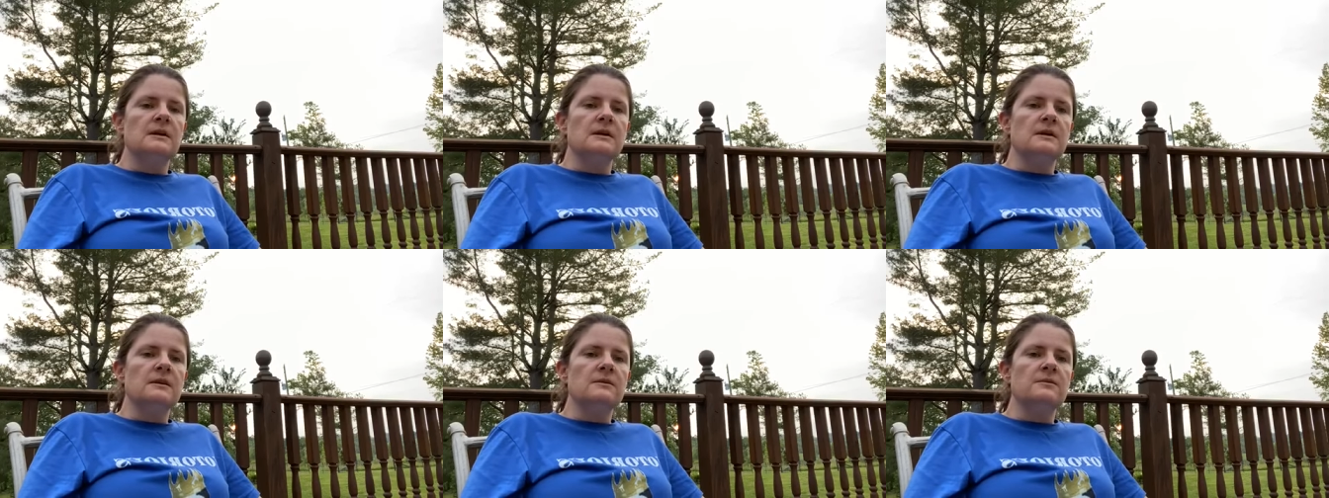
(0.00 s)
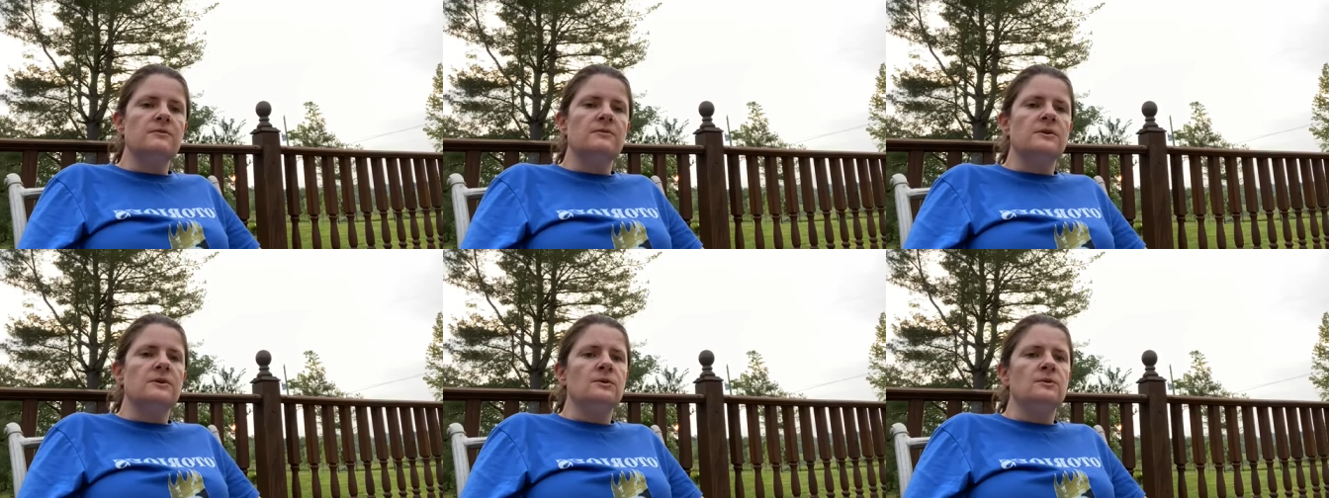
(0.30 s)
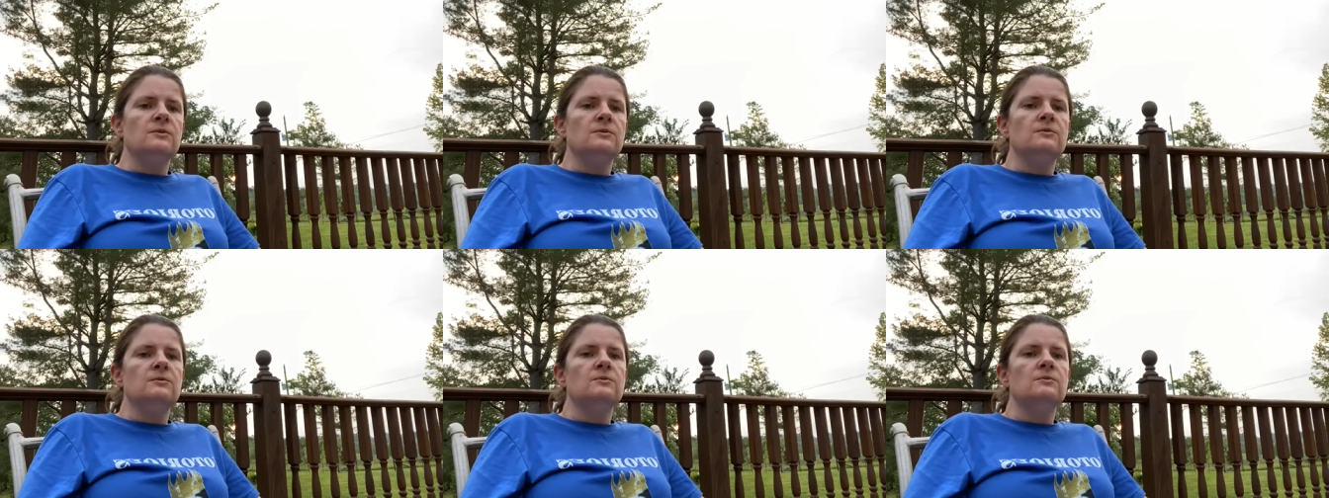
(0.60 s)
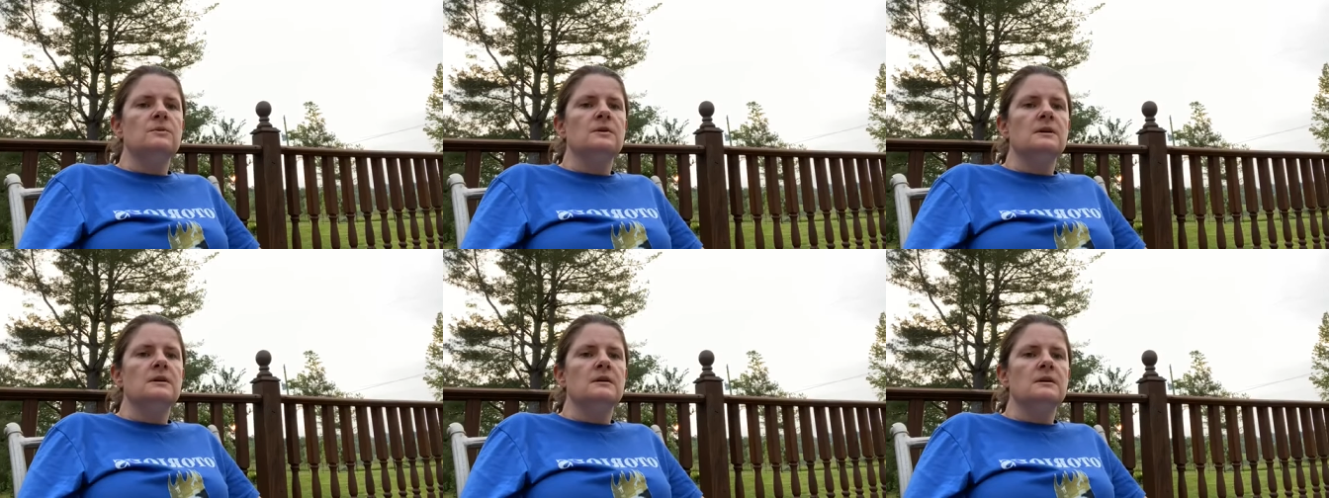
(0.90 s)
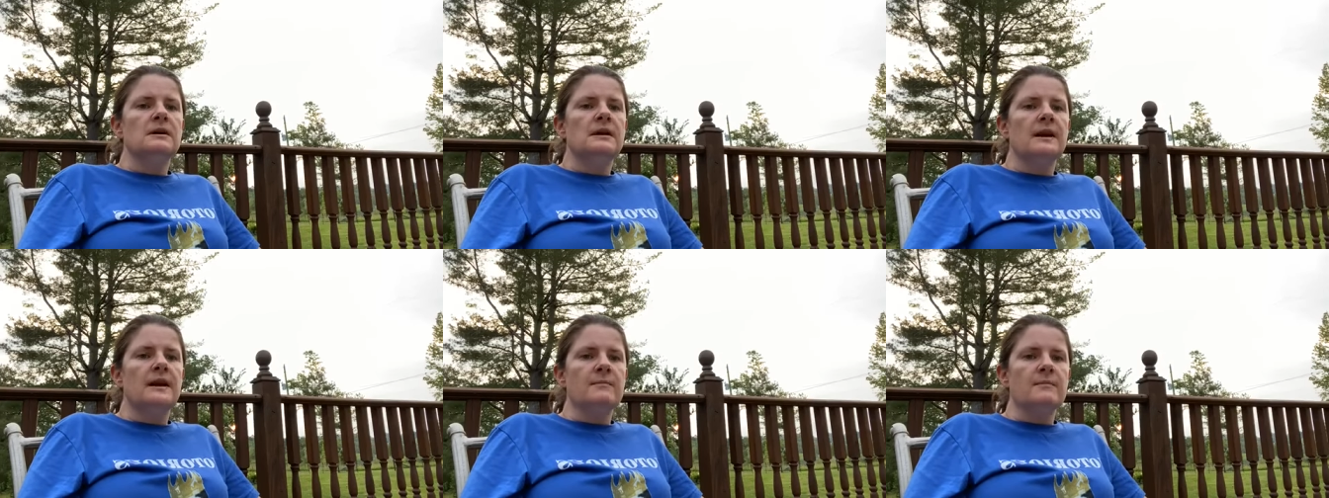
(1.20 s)
If you
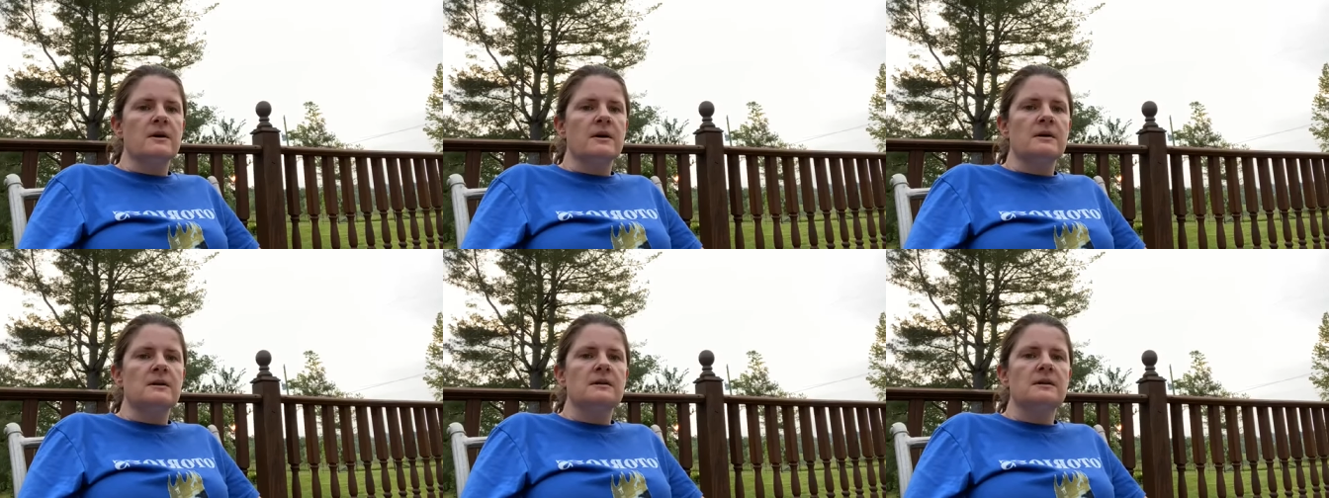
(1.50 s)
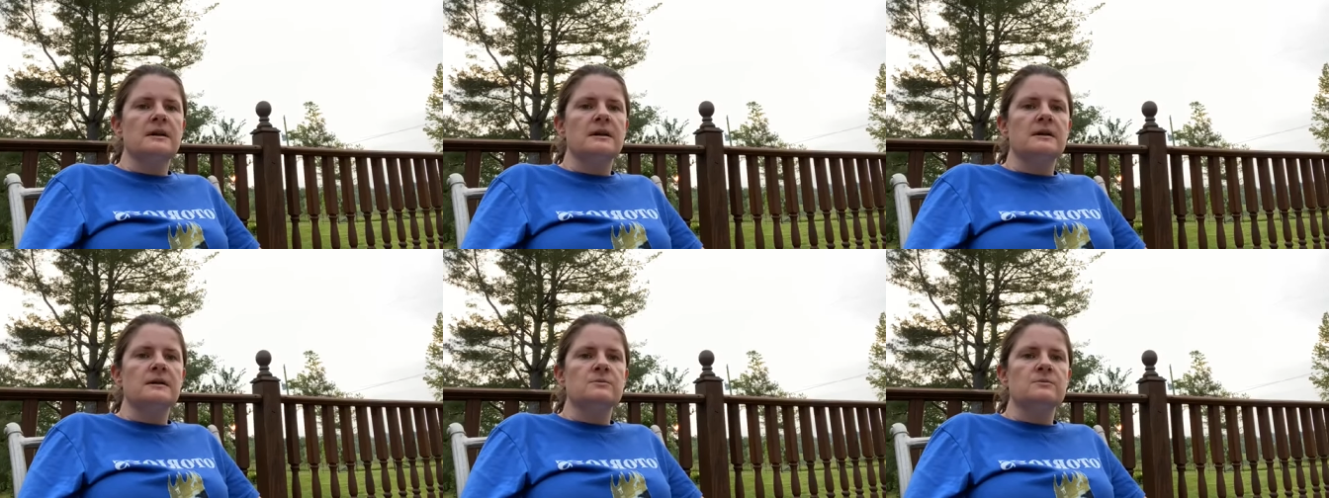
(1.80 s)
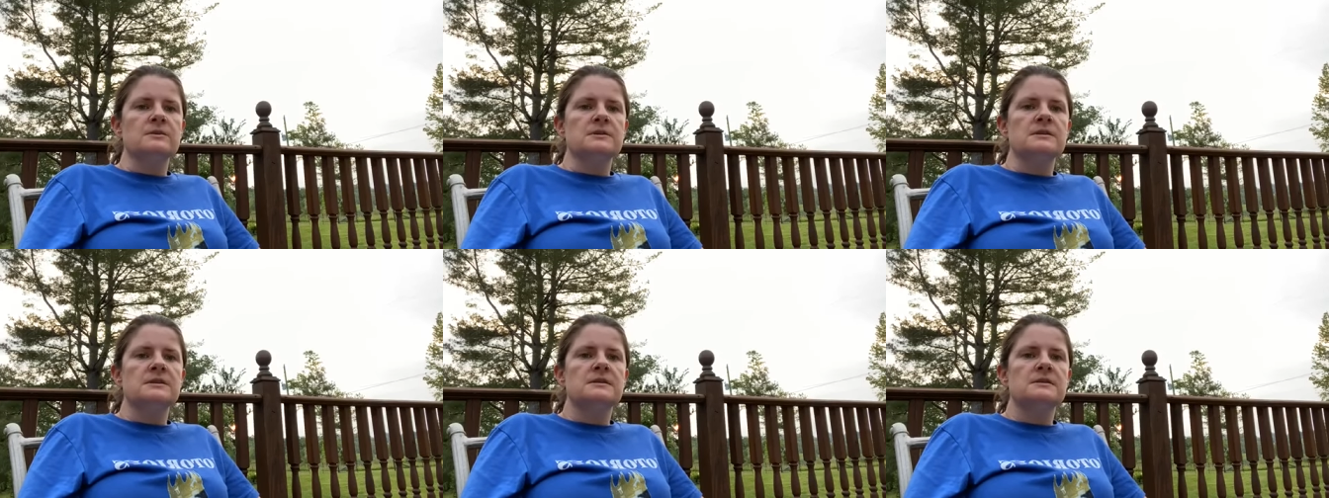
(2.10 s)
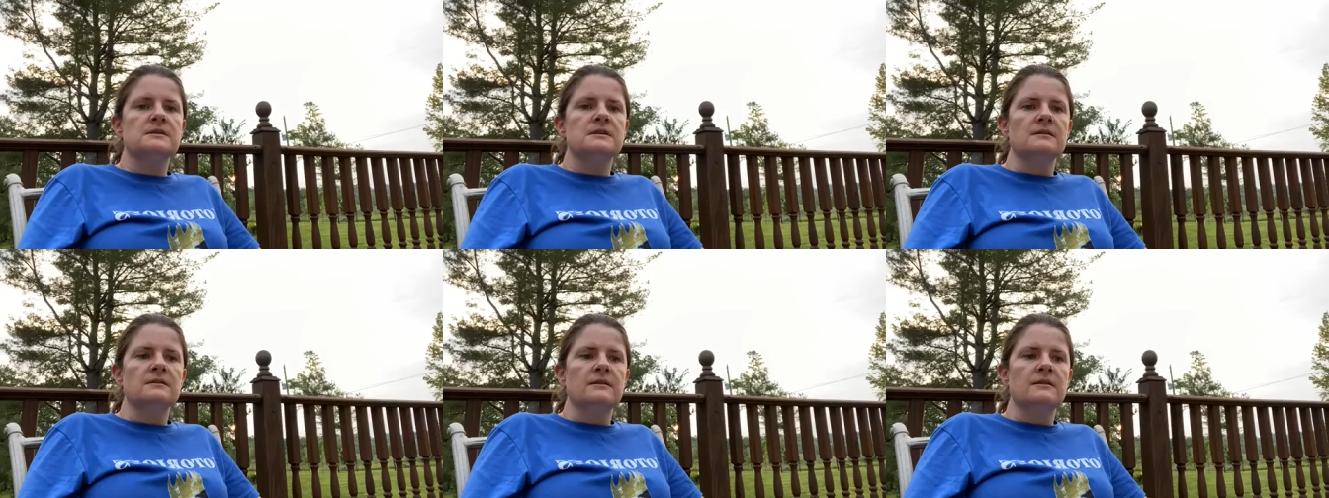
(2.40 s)
came on and it was